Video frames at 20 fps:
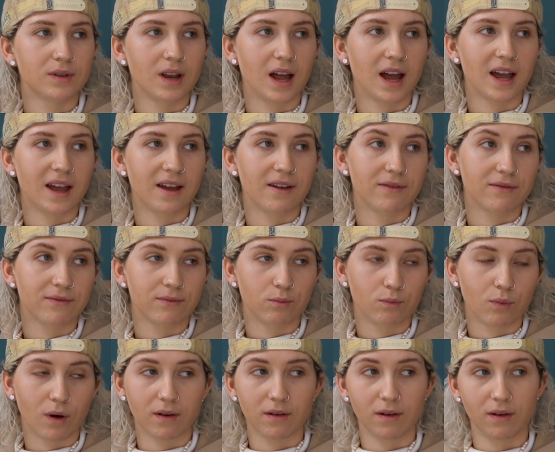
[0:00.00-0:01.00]
Like
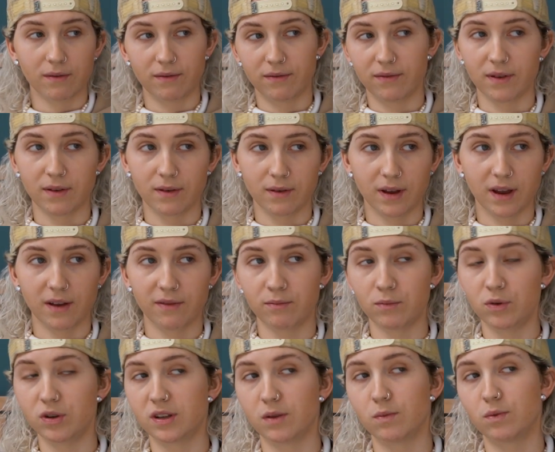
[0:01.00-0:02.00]
if
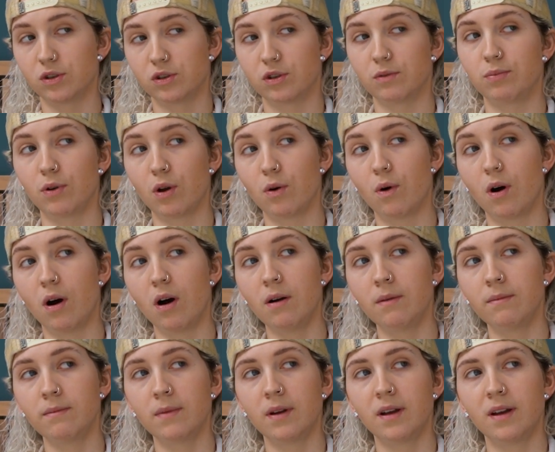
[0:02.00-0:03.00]
music was to blow
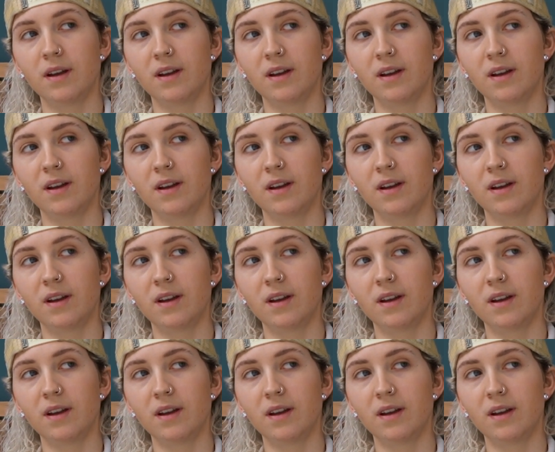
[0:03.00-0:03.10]
up,